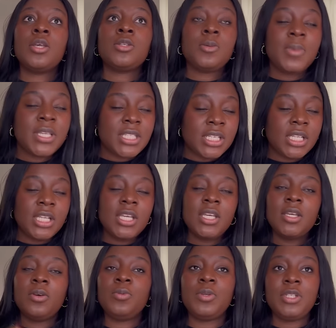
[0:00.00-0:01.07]
So
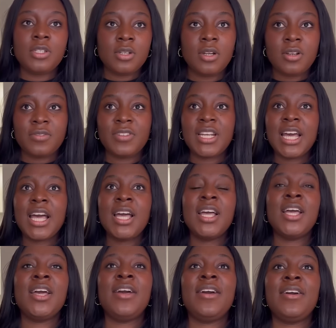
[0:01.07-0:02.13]
basically, we did all of that.